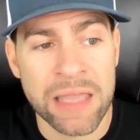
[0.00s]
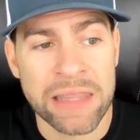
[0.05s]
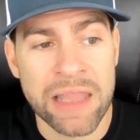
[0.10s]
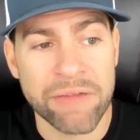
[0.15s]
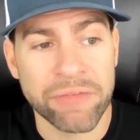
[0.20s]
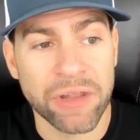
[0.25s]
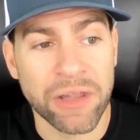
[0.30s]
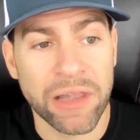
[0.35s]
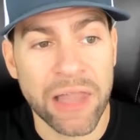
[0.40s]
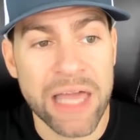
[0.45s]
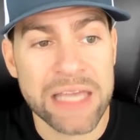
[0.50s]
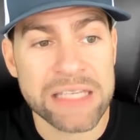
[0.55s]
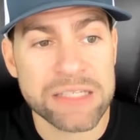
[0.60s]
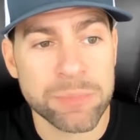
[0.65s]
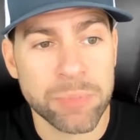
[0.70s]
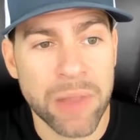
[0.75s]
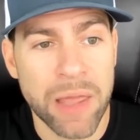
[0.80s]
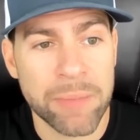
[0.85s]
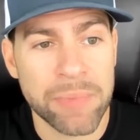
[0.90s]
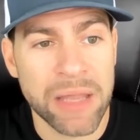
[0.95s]
Nevertheless,
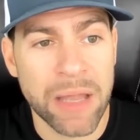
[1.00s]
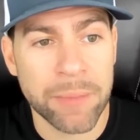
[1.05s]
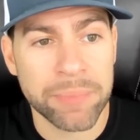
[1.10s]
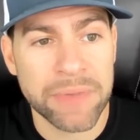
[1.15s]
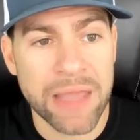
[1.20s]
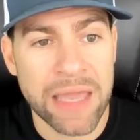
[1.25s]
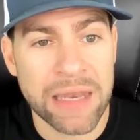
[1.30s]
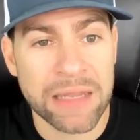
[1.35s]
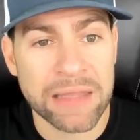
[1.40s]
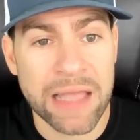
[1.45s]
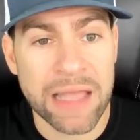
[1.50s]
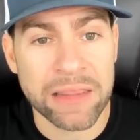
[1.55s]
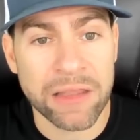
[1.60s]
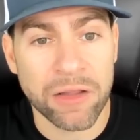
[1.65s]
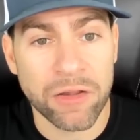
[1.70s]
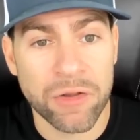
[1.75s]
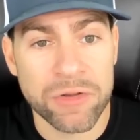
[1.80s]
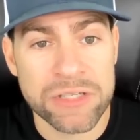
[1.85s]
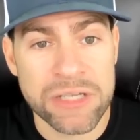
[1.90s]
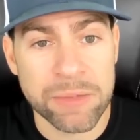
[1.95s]
Plan B updated that the
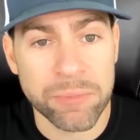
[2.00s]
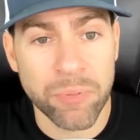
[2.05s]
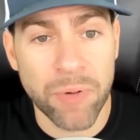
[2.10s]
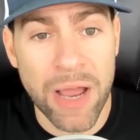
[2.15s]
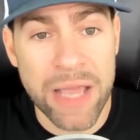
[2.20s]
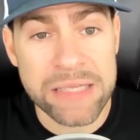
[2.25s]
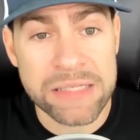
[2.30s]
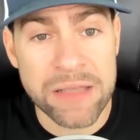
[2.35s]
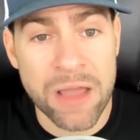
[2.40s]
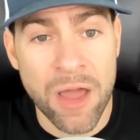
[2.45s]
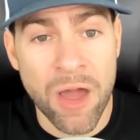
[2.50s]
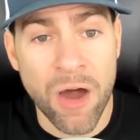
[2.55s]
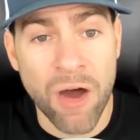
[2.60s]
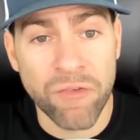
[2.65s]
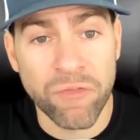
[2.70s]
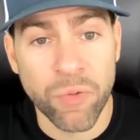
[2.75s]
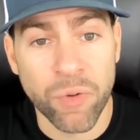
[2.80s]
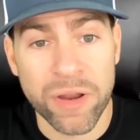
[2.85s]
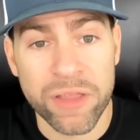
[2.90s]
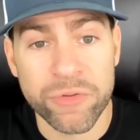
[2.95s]
closing price
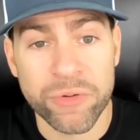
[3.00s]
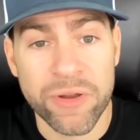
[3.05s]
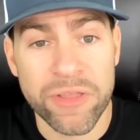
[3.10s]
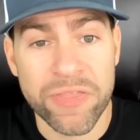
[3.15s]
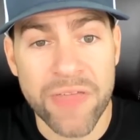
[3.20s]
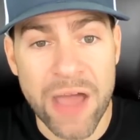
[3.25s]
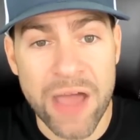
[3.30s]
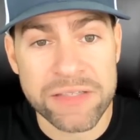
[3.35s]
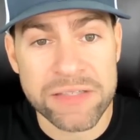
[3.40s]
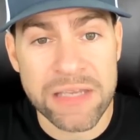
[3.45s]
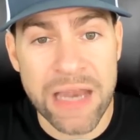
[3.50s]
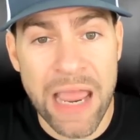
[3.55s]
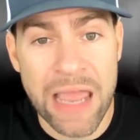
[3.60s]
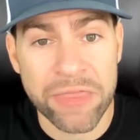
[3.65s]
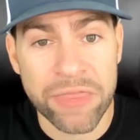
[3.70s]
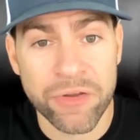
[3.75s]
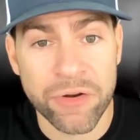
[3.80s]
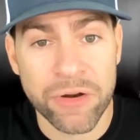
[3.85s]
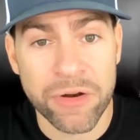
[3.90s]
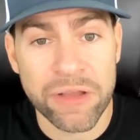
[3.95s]
of
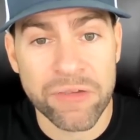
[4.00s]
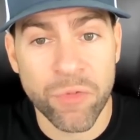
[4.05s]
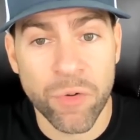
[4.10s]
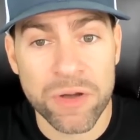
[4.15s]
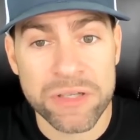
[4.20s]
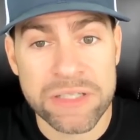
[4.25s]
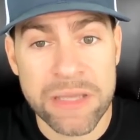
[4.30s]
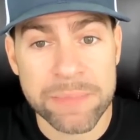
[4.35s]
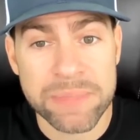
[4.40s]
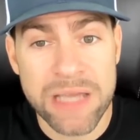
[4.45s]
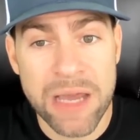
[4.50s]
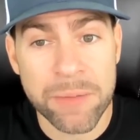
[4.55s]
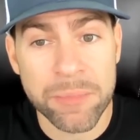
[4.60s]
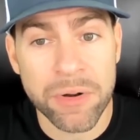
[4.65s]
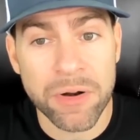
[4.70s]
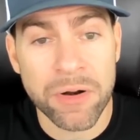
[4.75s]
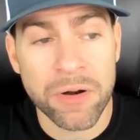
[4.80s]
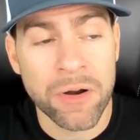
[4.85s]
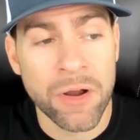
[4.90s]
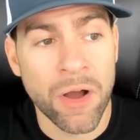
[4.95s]
43,834 in
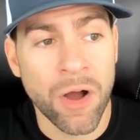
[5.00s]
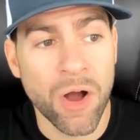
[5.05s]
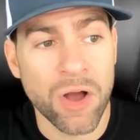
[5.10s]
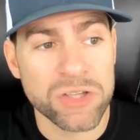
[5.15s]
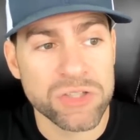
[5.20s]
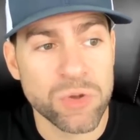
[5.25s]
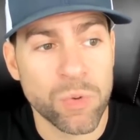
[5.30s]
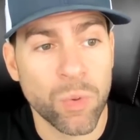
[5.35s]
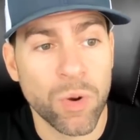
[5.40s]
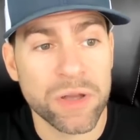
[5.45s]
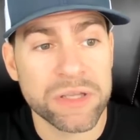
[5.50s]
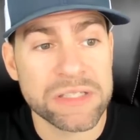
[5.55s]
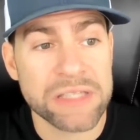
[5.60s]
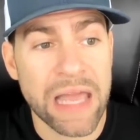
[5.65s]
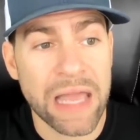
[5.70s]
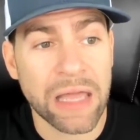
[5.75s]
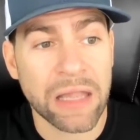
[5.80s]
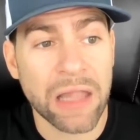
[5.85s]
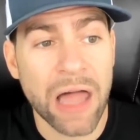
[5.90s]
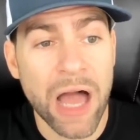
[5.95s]
September also works
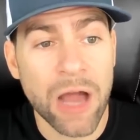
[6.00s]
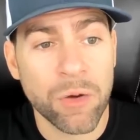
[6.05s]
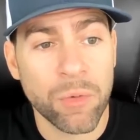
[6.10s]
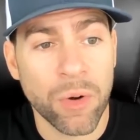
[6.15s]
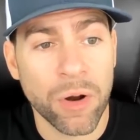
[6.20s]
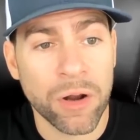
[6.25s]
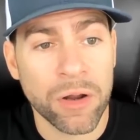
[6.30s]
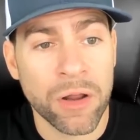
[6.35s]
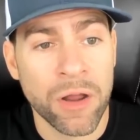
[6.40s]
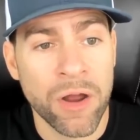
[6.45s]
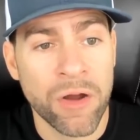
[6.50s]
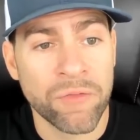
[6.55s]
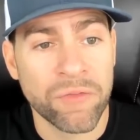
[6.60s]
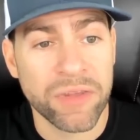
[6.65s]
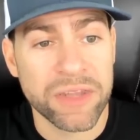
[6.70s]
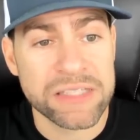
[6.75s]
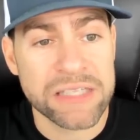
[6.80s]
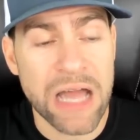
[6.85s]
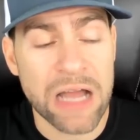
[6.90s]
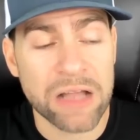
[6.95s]
like clockwork for
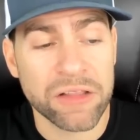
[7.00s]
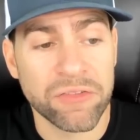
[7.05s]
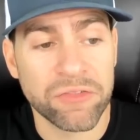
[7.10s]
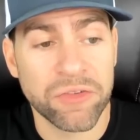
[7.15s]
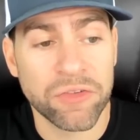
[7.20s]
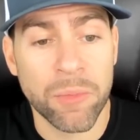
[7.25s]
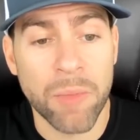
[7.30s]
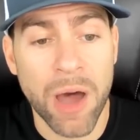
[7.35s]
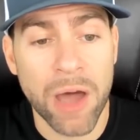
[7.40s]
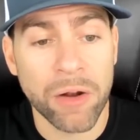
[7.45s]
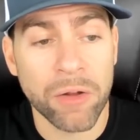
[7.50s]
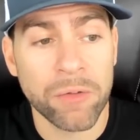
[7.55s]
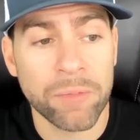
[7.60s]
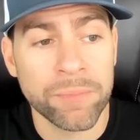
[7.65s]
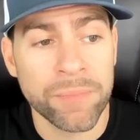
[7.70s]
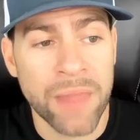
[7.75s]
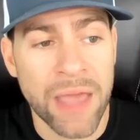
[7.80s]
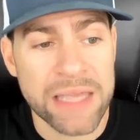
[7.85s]
the stock to flow model.